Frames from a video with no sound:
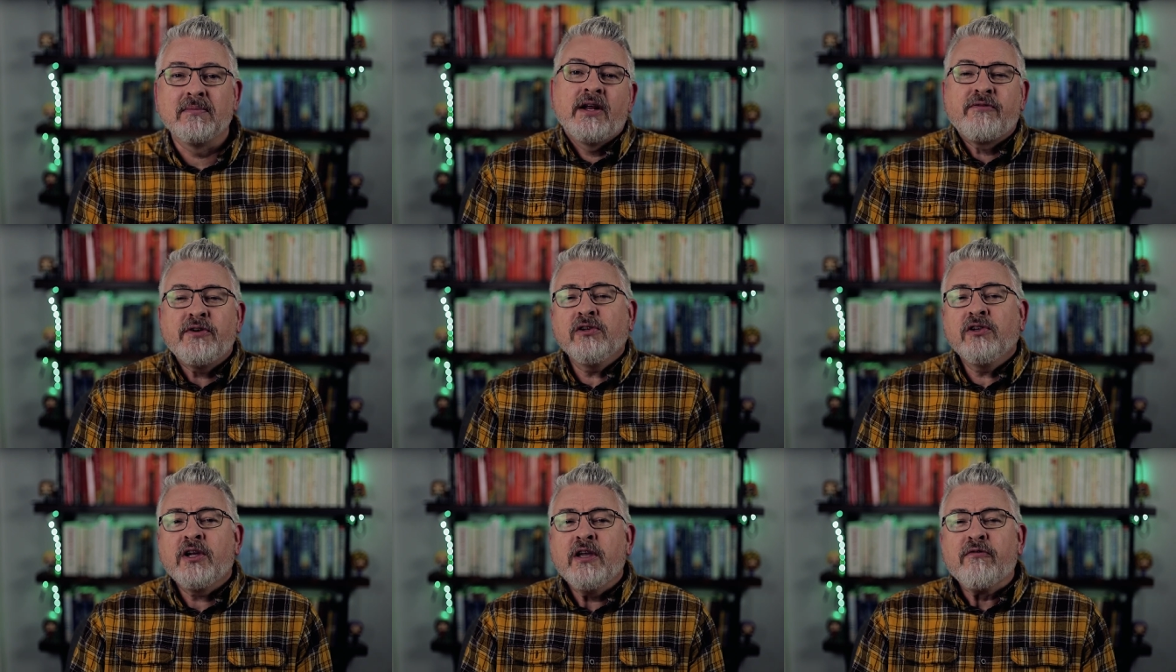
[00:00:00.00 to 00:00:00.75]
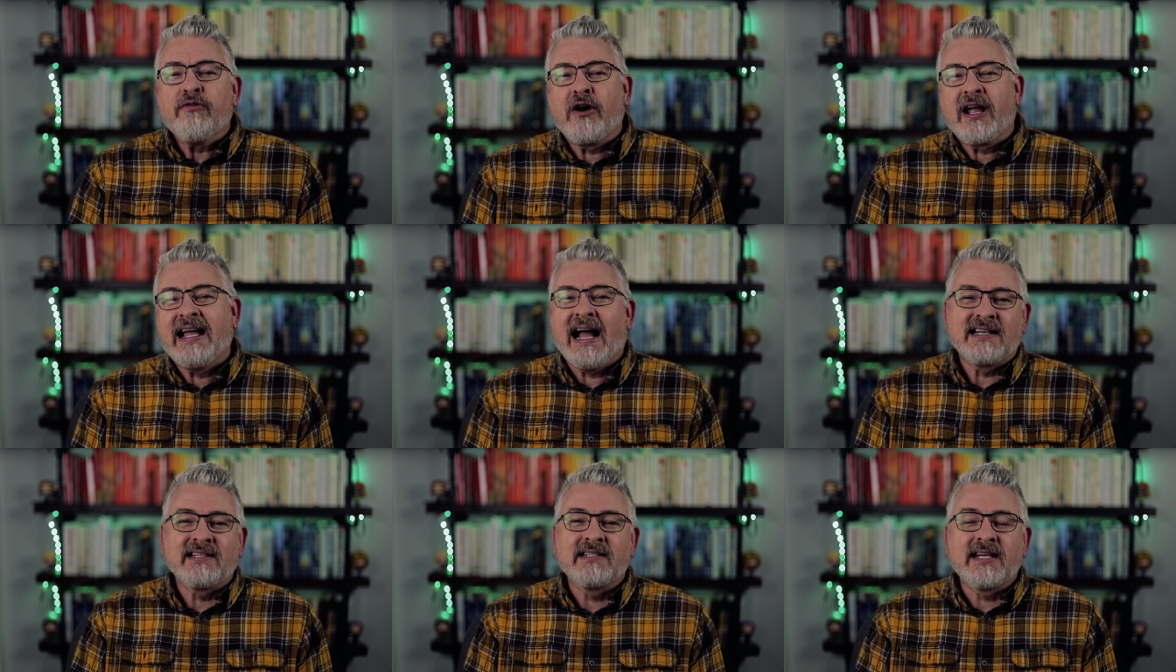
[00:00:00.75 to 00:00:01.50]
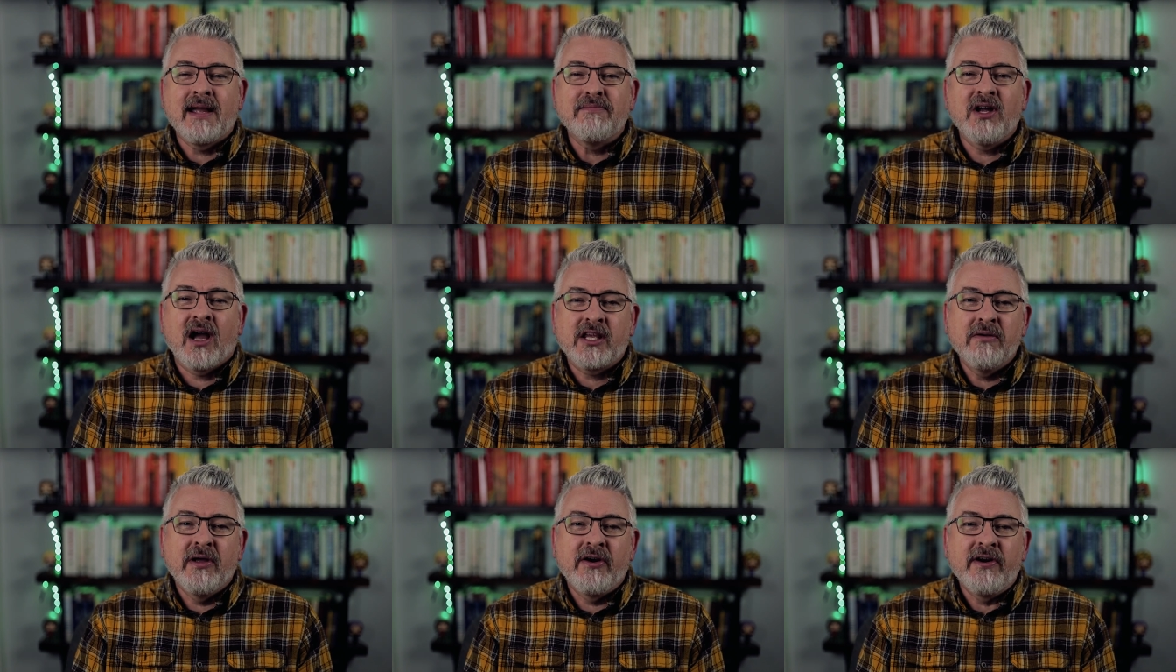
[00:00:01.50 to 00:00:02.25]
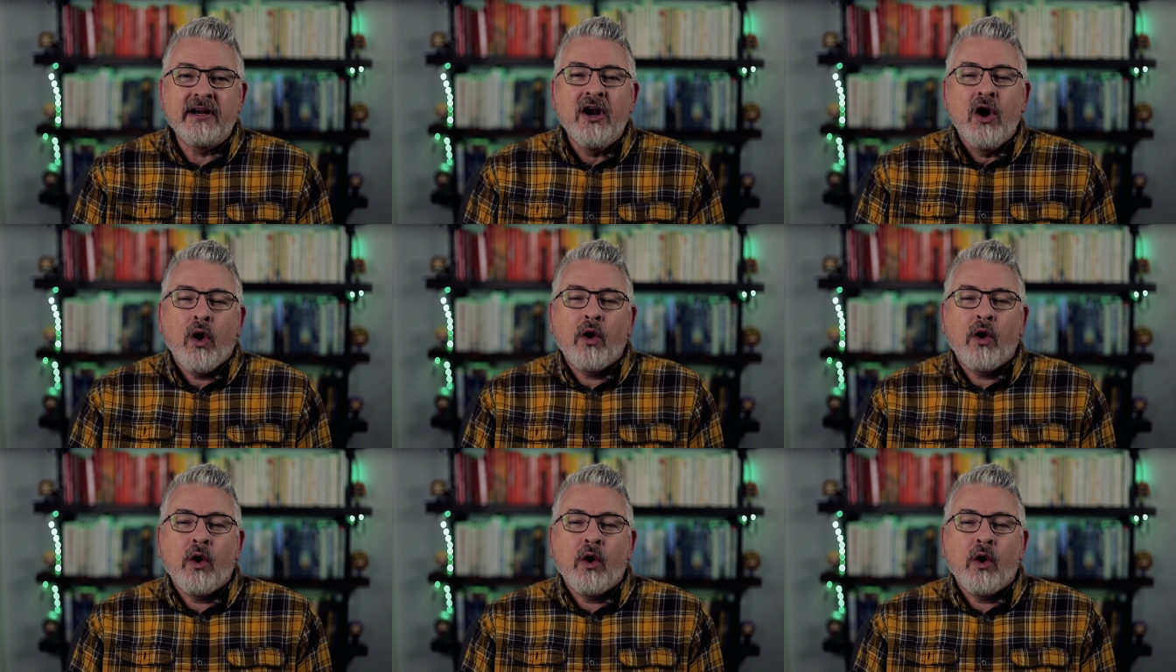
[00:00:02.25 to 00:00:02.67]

Now, if you're looking for a gotcha type documentary,